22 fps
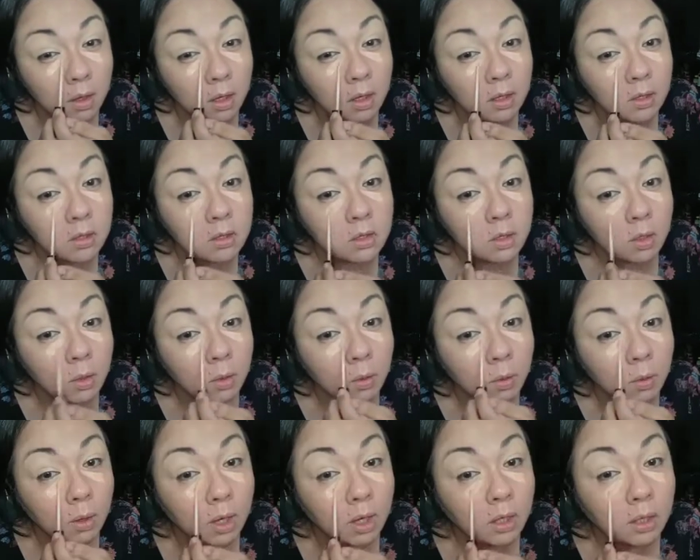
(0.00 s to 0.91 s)
And
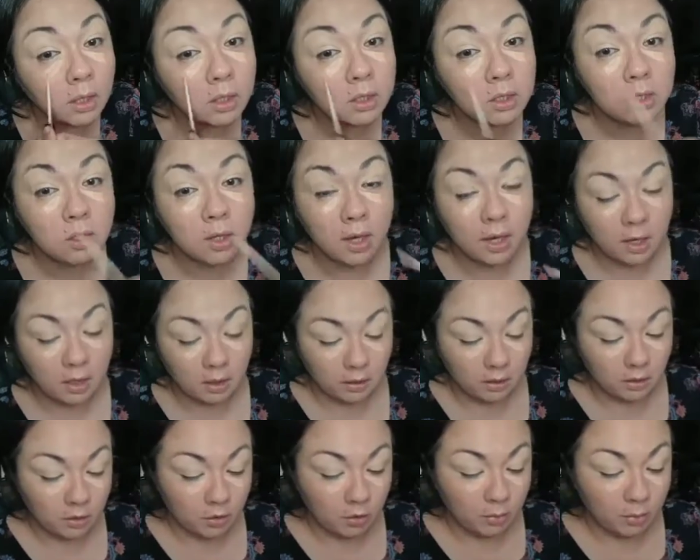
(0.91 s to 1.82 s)
so I like to add a
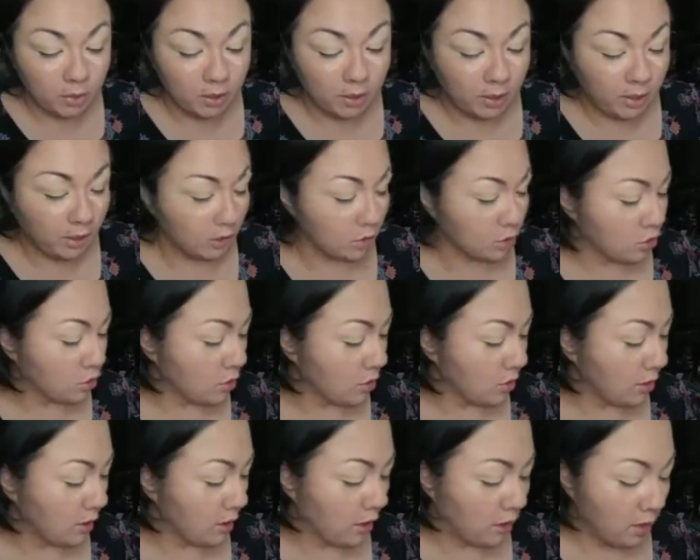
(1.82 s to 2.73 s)
little bit extra
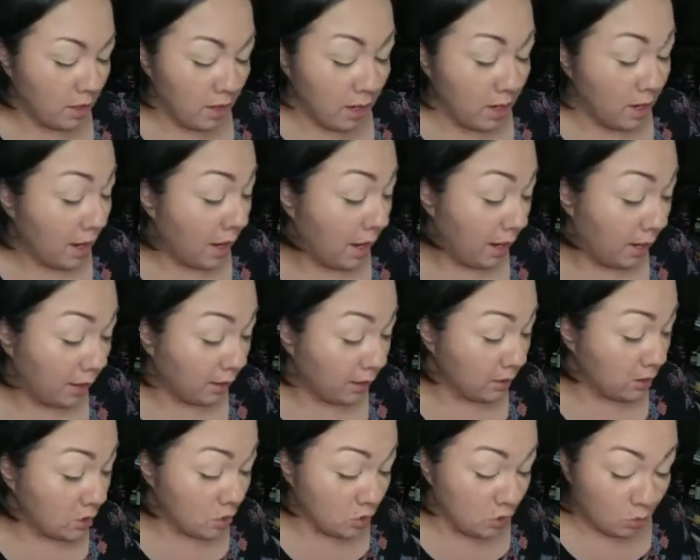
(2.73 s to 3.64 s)
there. I
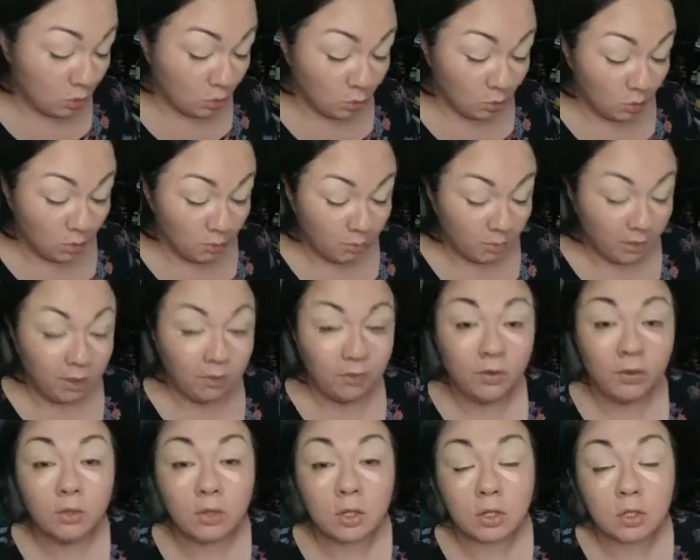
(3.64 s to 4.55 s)
like to do my
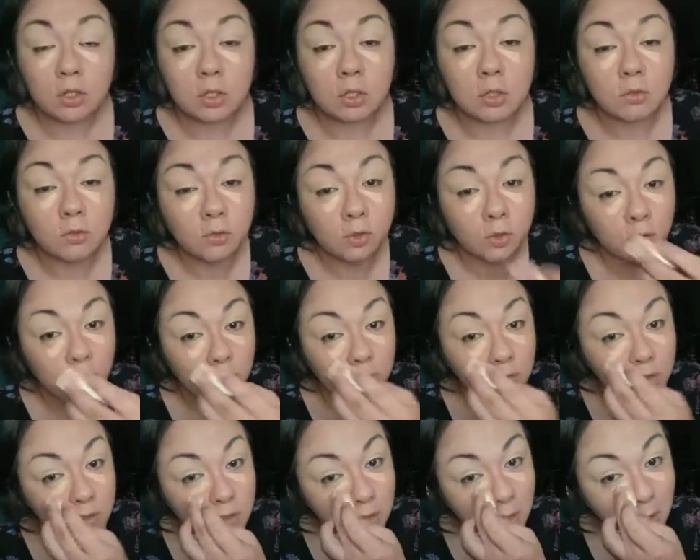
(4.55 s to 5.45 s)
foundation
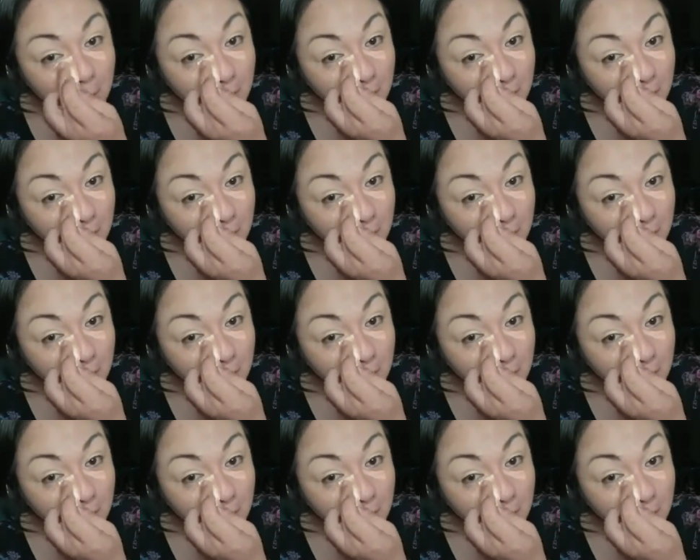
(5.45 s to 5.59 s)
first